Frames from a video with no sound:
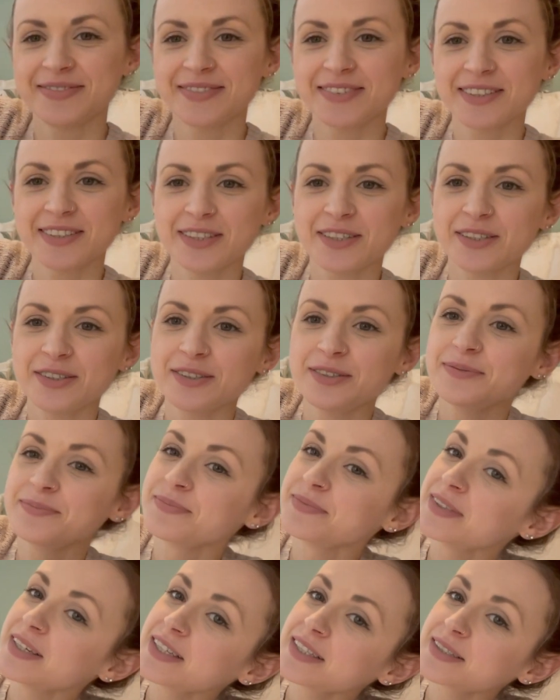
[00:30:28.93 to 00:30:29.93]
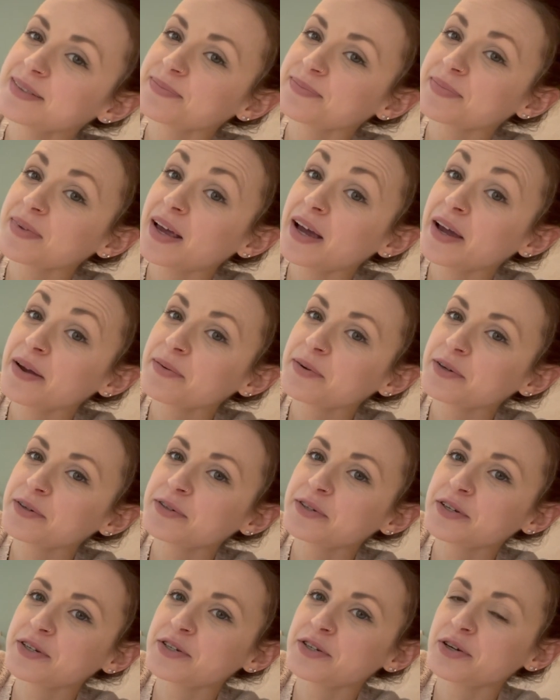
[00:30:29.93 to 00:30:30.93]
So yes, I'm
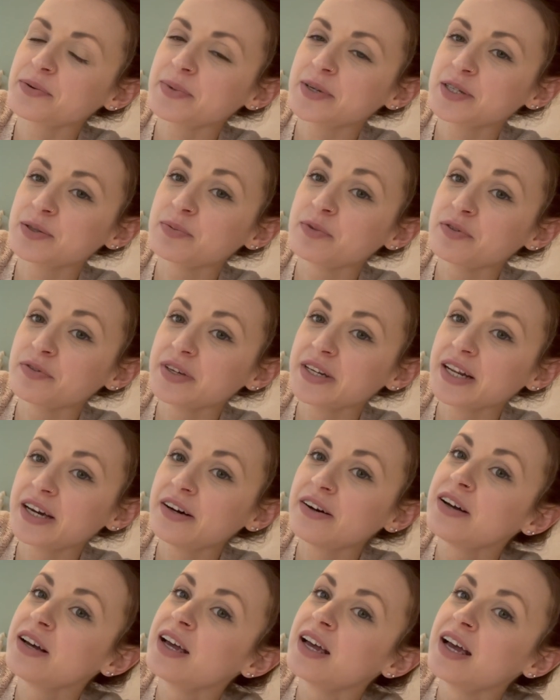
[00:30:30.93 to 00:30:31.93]
going to enjoy my smoothie now,